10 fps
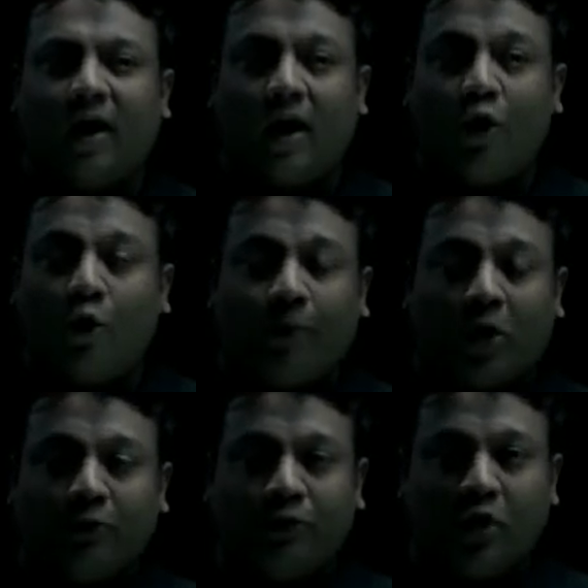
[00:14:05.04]
I hope
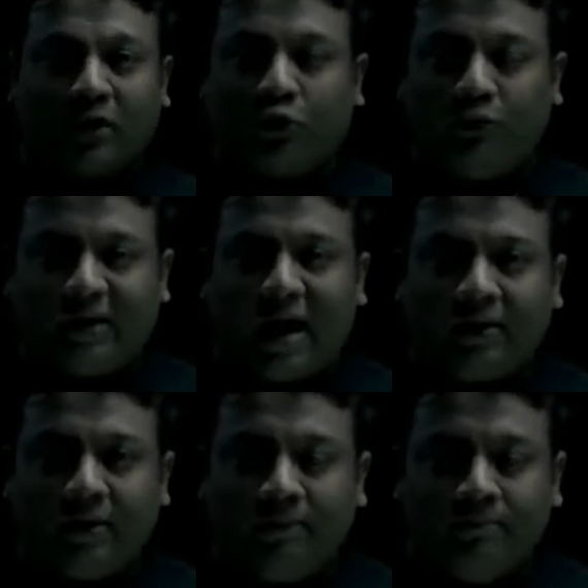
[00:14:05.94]
all of you are through with that.
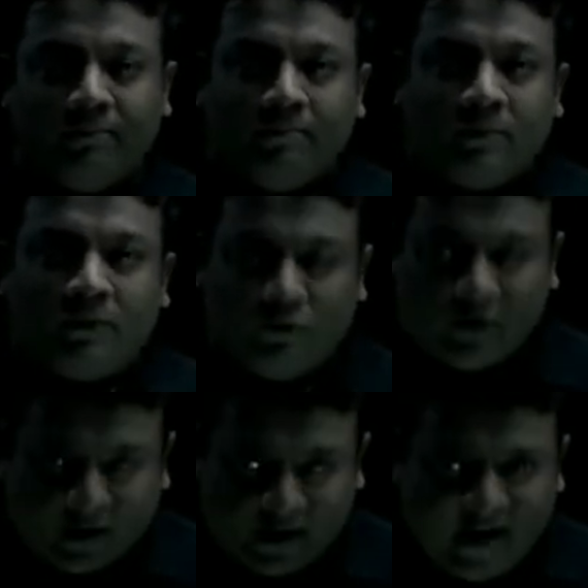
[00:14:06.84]
In
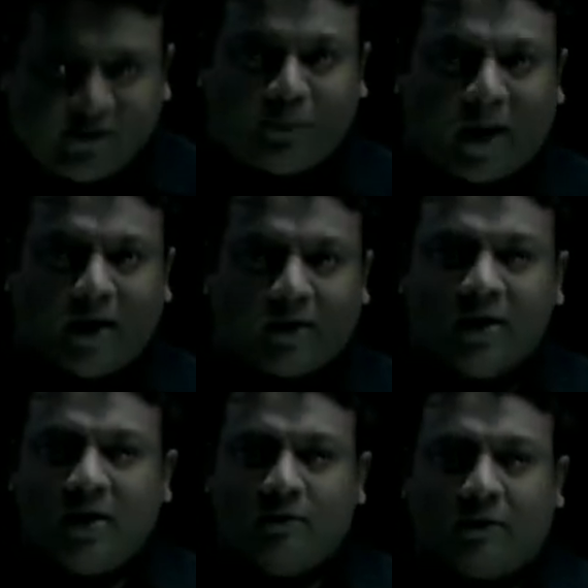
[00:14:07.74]
the next part,
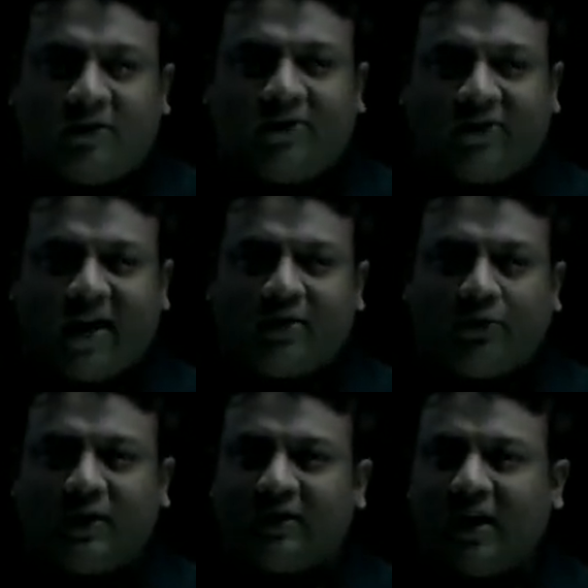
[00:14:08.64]
we will start
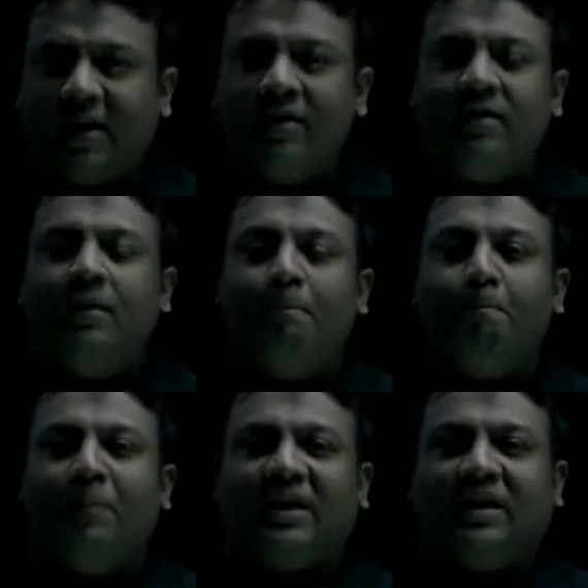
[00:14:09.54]
with the
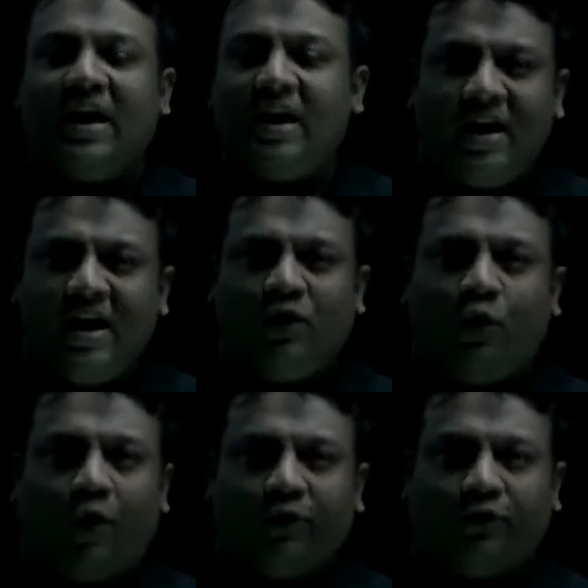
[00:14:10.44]
material
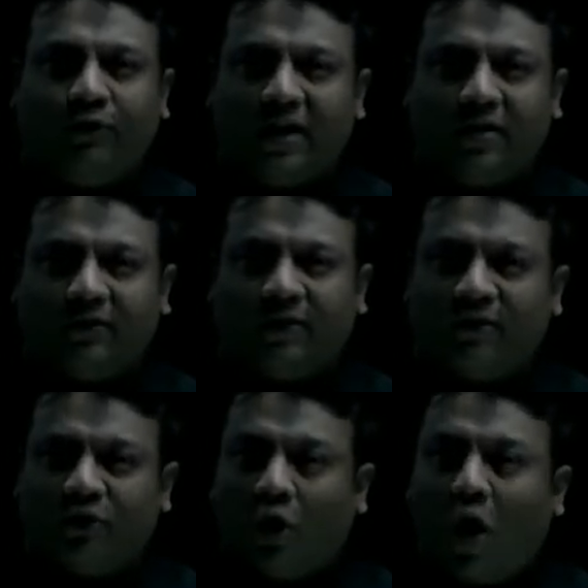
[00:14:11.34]
cost
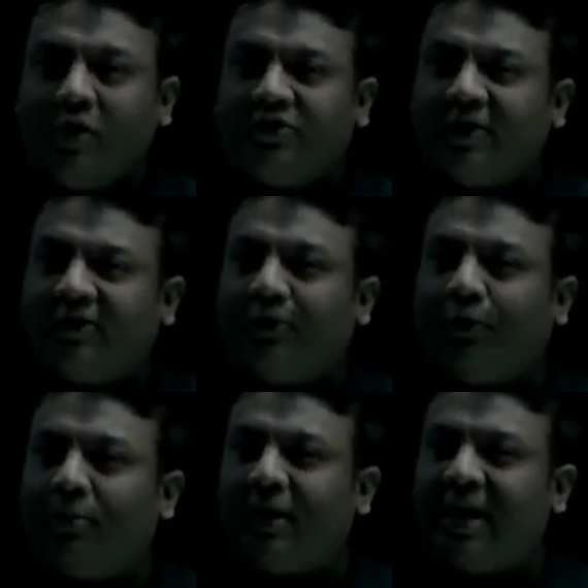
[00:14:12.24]
variances, not just the
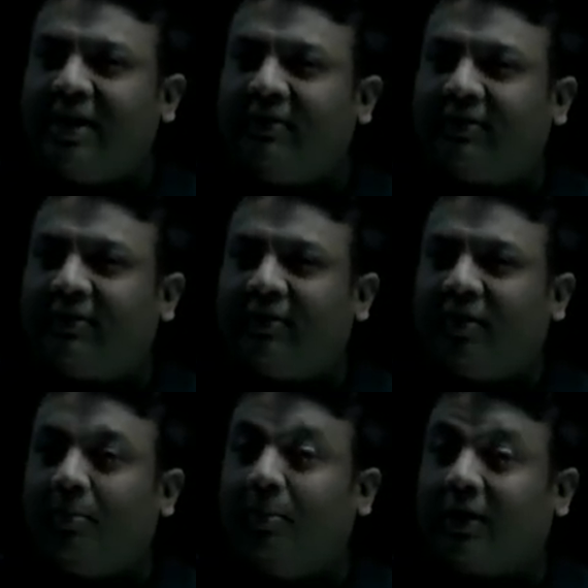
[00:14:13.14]
formulas,
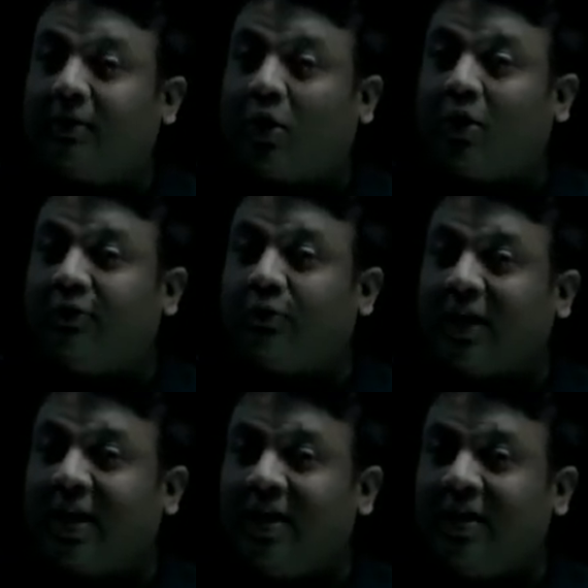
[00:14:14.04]
but also
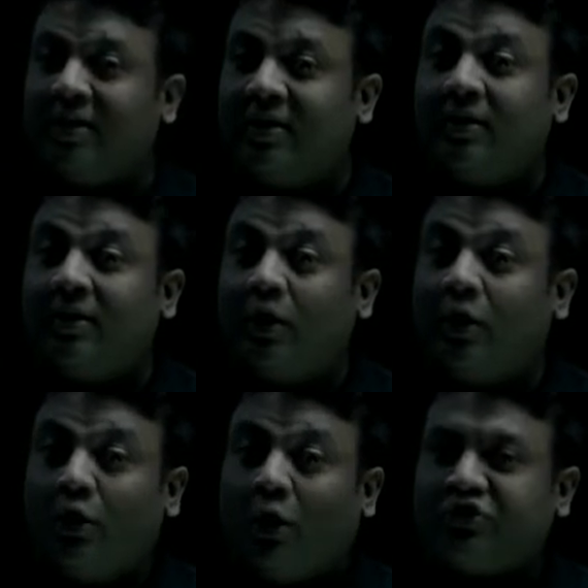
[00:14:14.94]
the
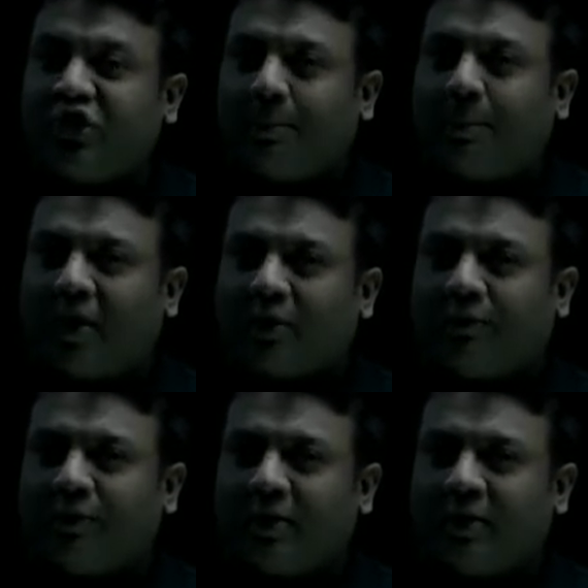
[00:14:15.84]
logic part of
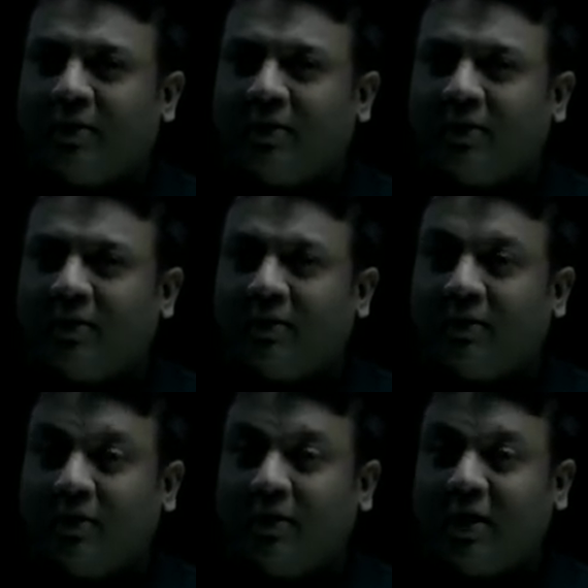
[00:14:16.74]

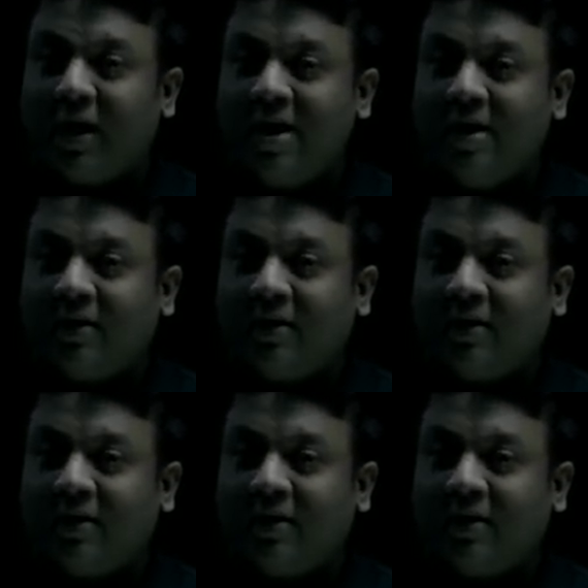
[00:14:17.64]
it. Okay?